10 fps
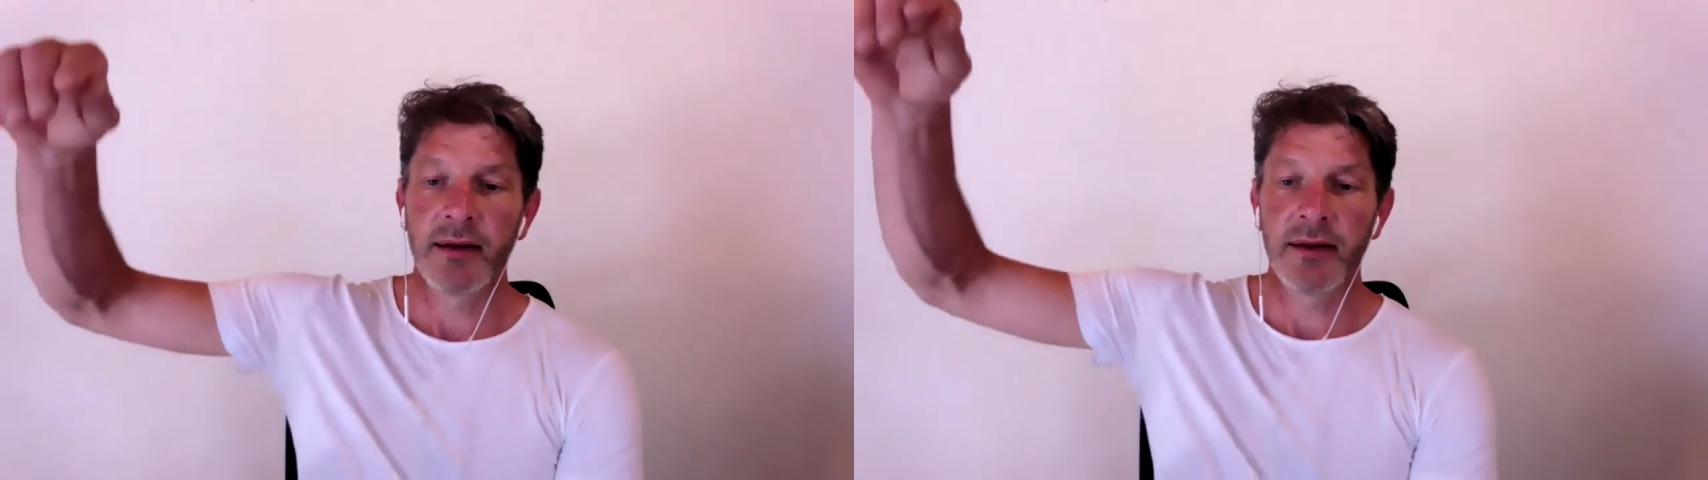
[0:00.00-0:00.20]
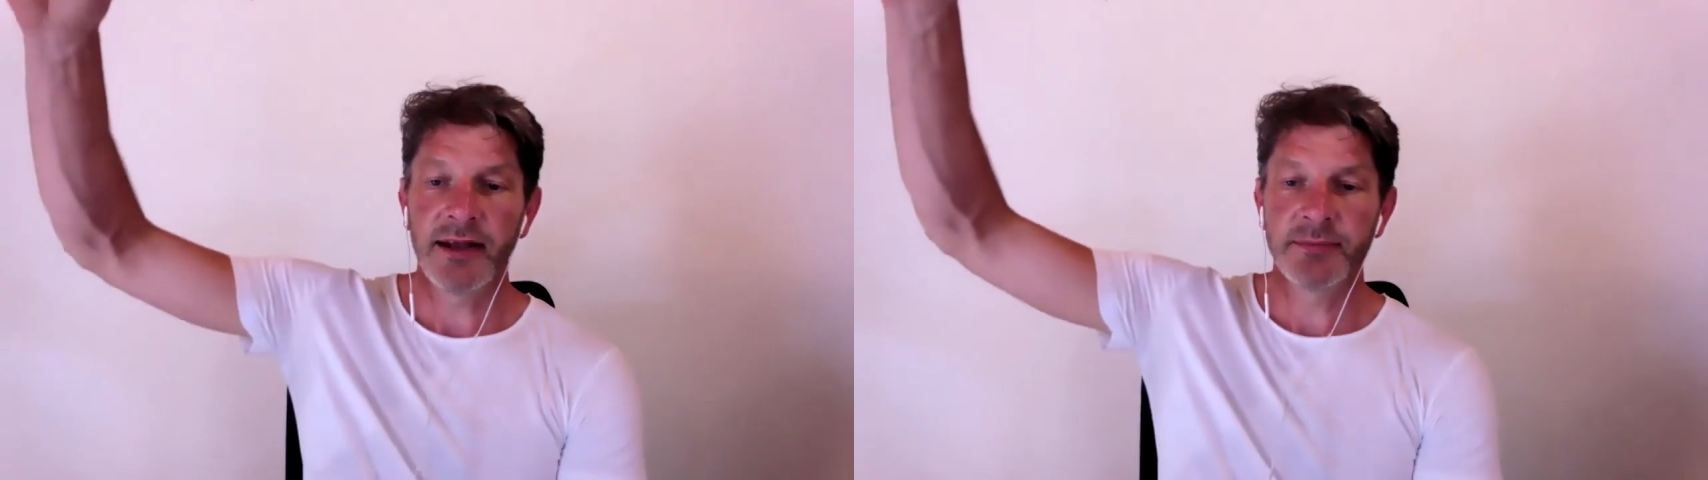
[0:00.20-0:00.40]

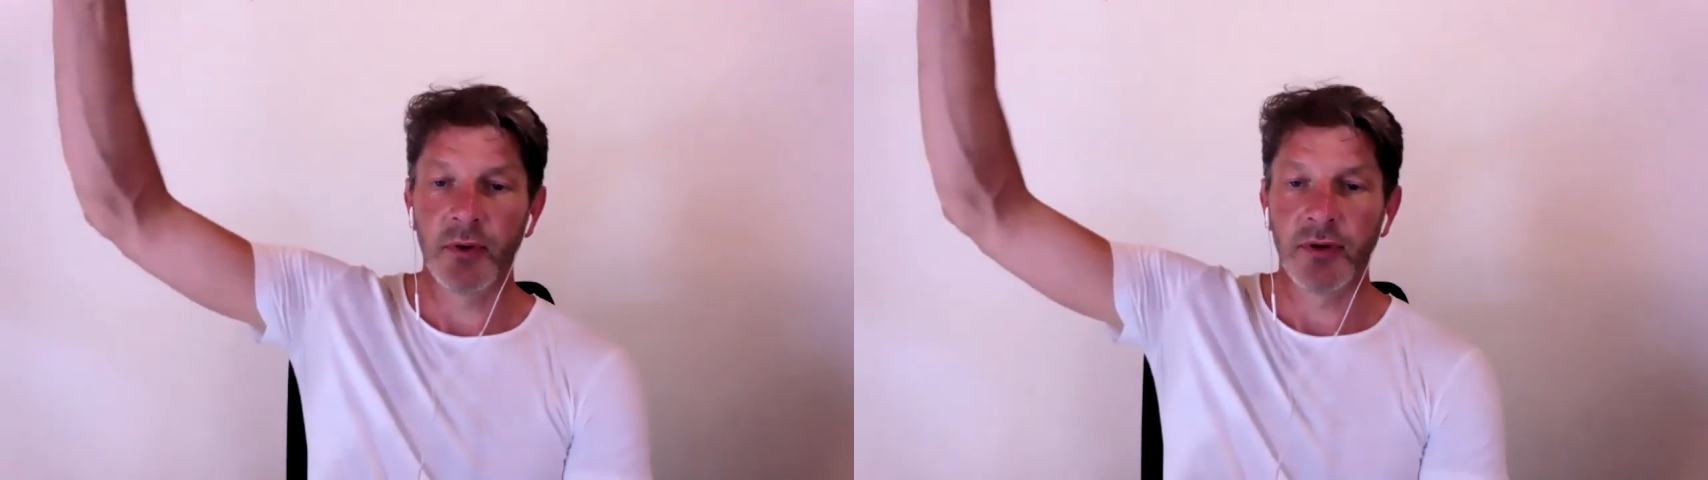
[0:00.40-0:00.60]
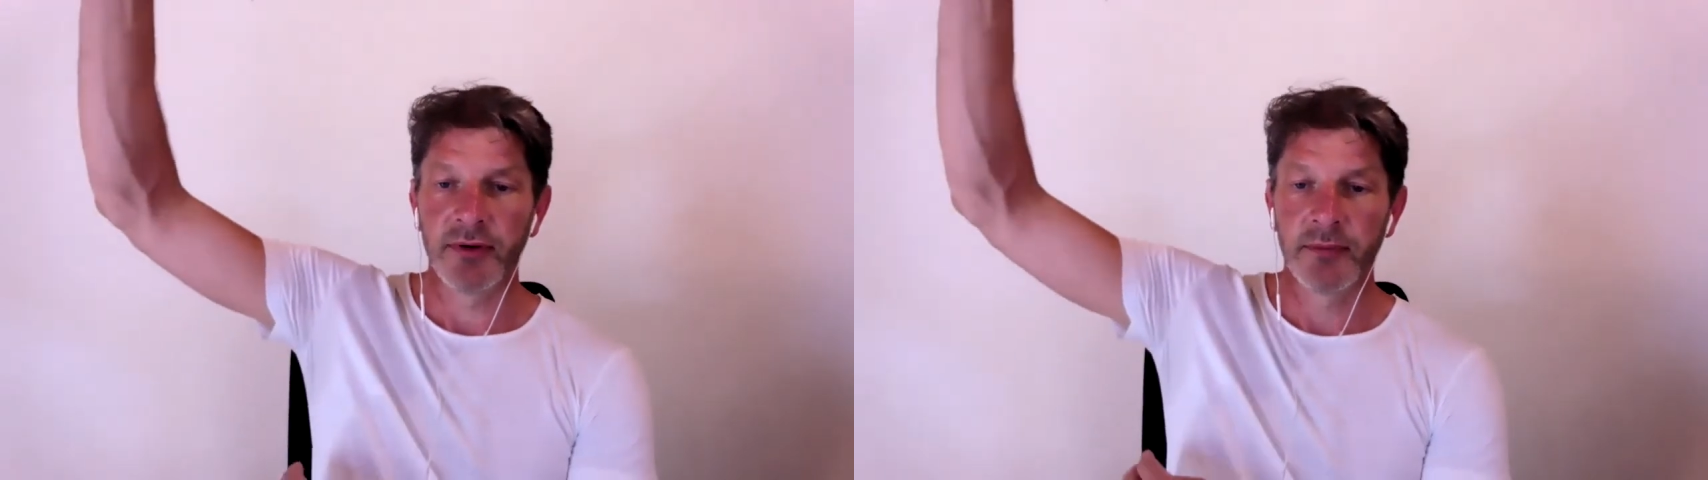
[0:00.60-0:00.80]
Next
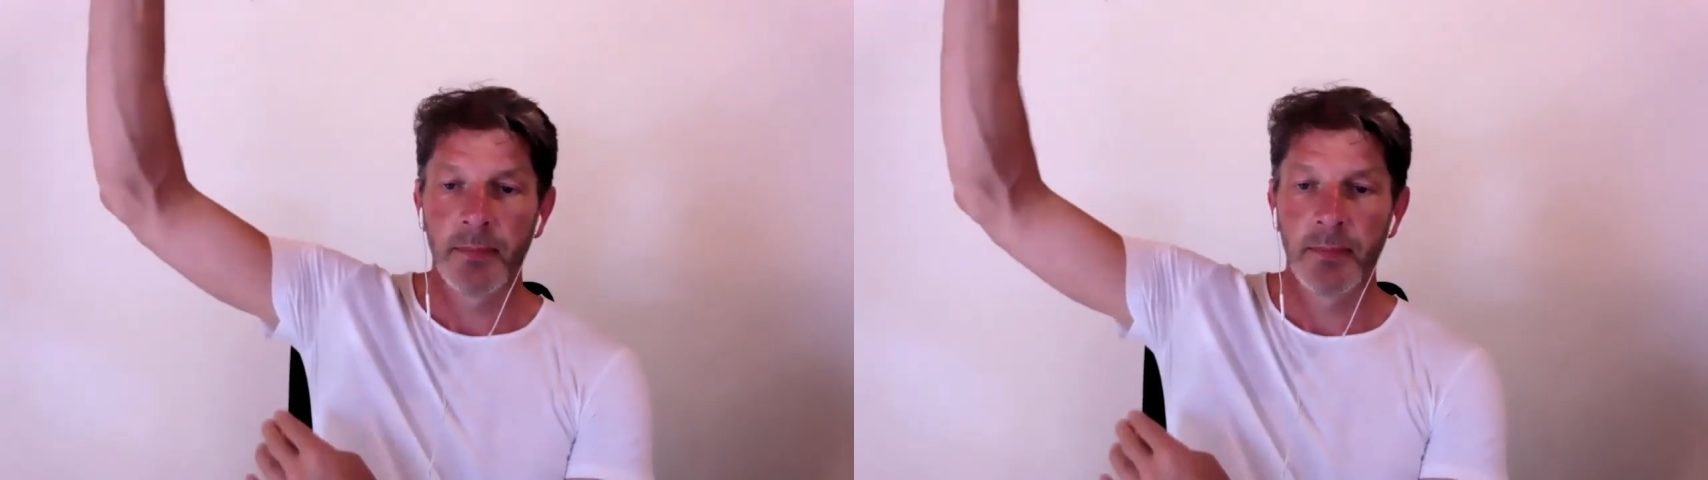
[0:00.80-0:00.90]
point,